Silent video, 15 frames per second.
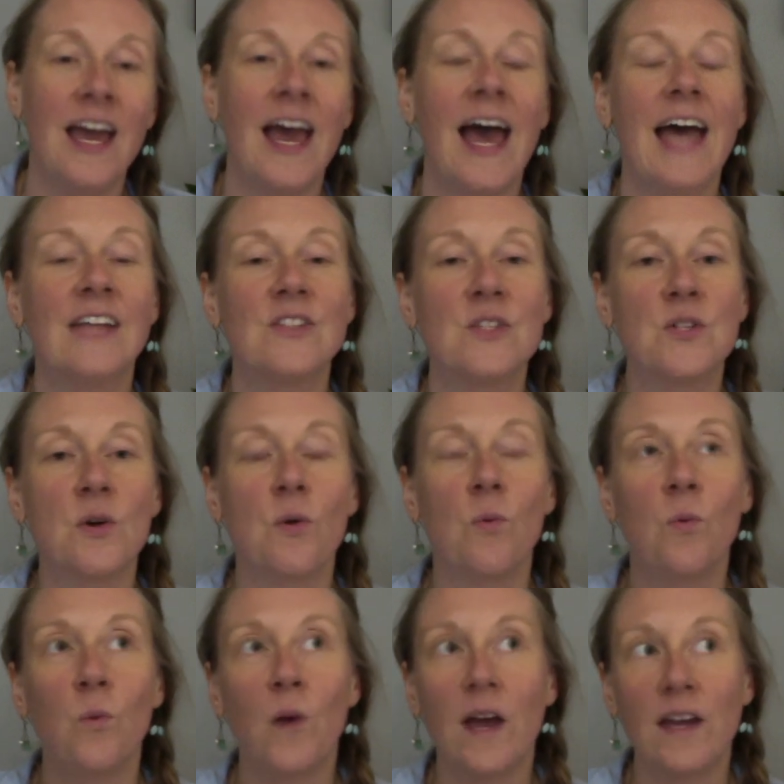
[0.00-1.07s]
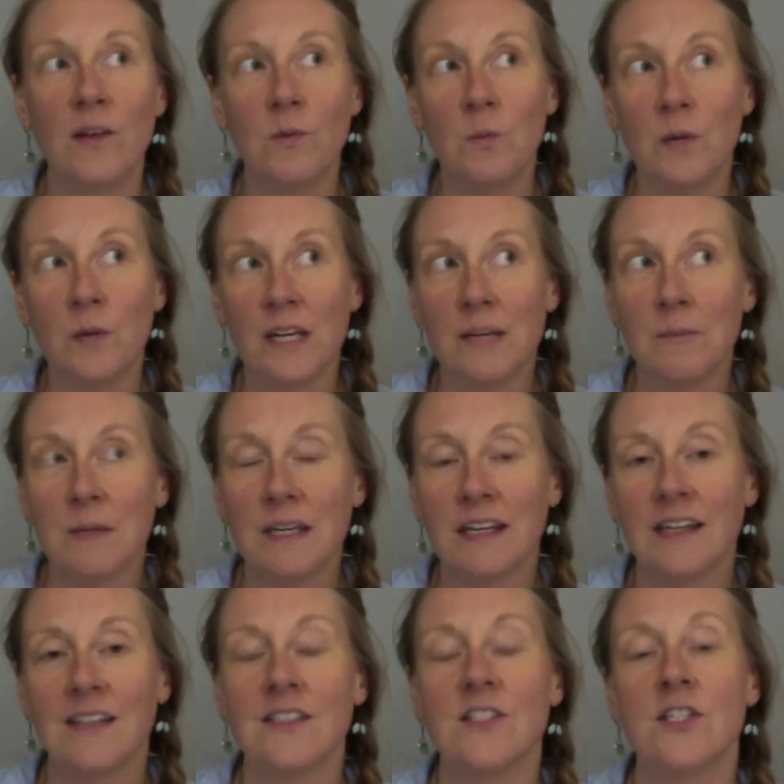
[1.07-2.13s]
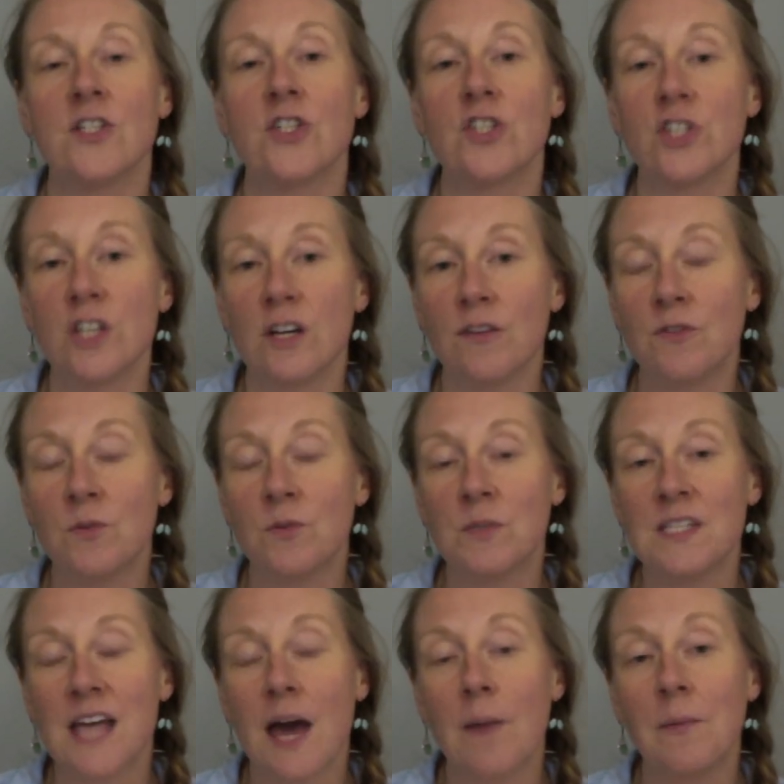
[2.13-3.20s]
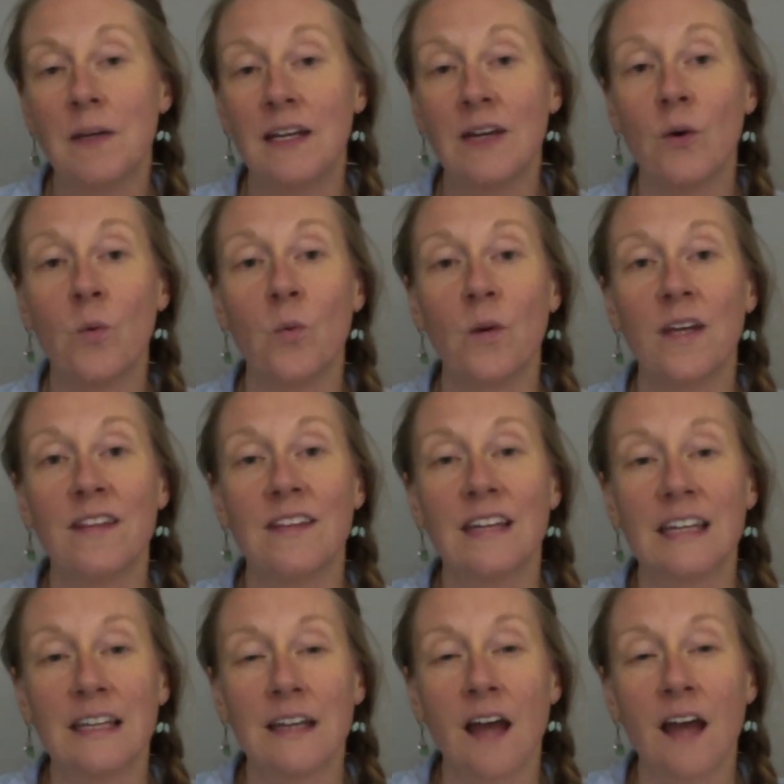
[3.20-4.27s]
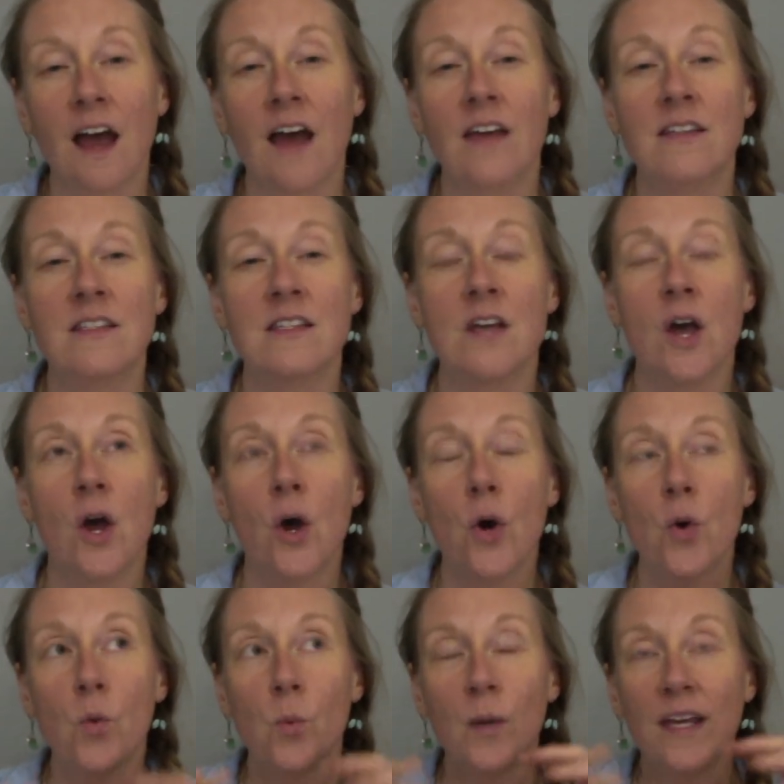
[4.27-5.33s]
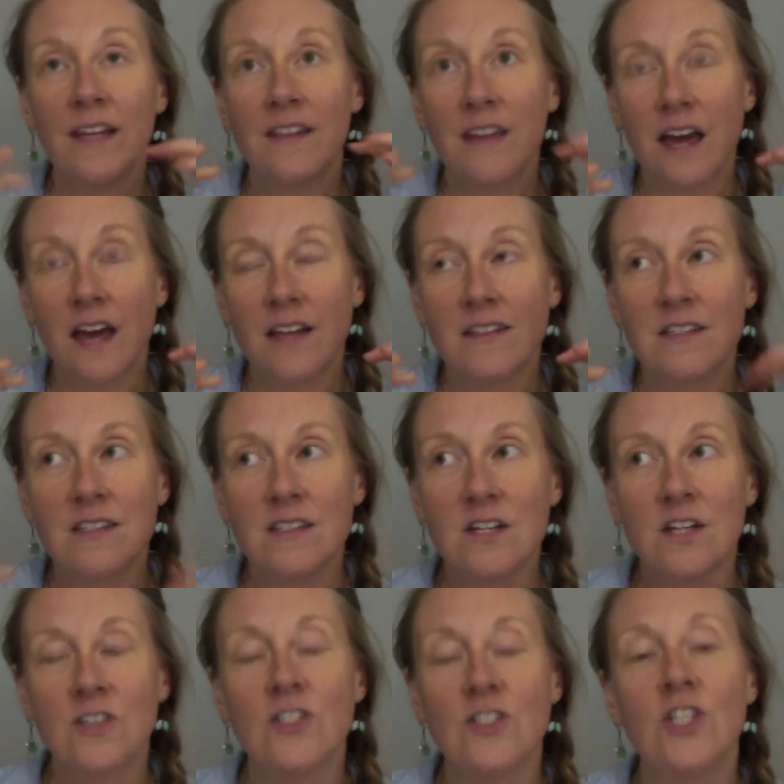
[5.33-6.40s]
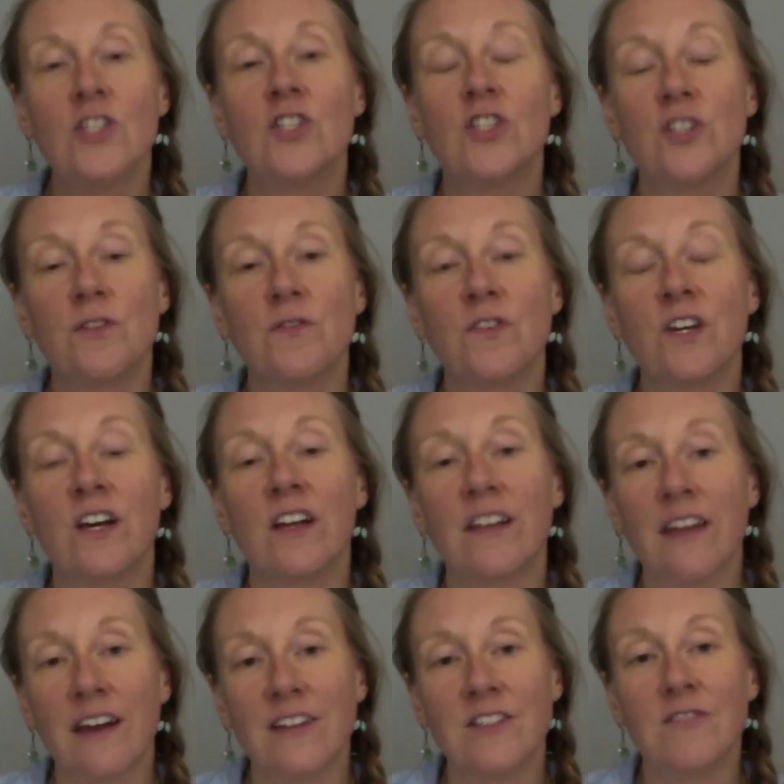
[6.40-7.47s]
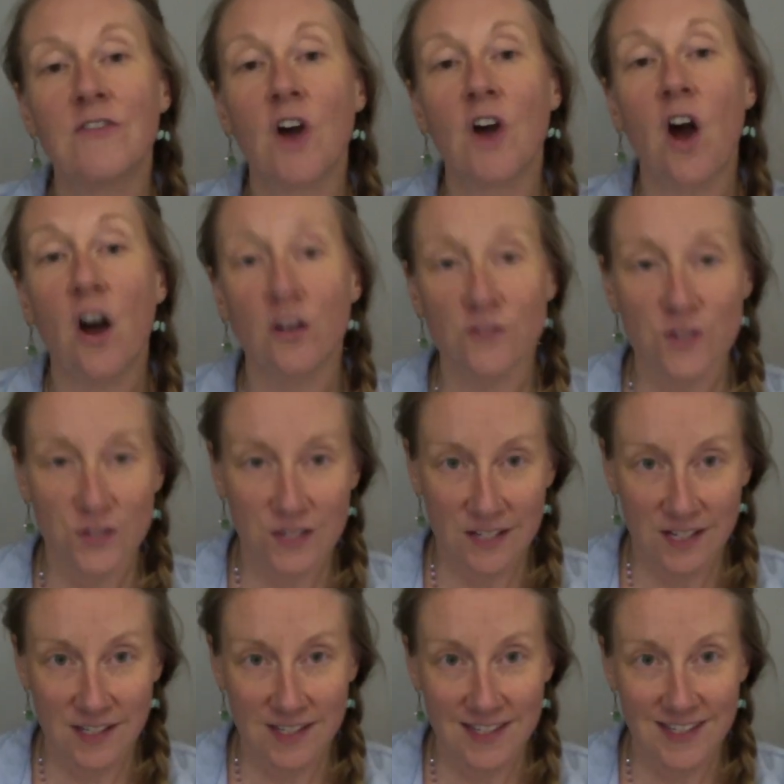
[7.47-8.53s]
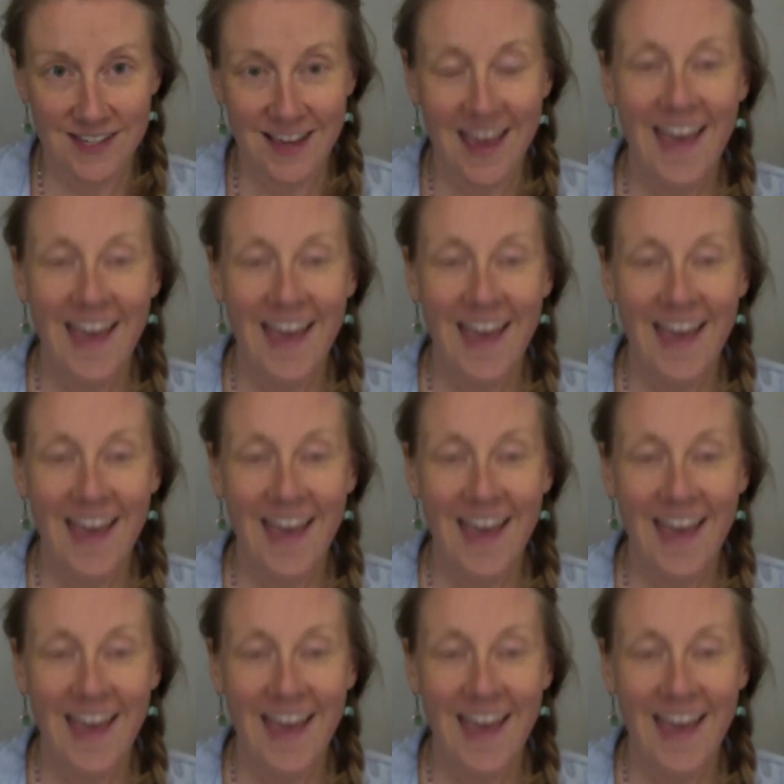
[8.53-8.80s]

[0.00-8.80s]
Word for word: And so when we begin to shift what's happening within us, we then start to shift the collective consciousness.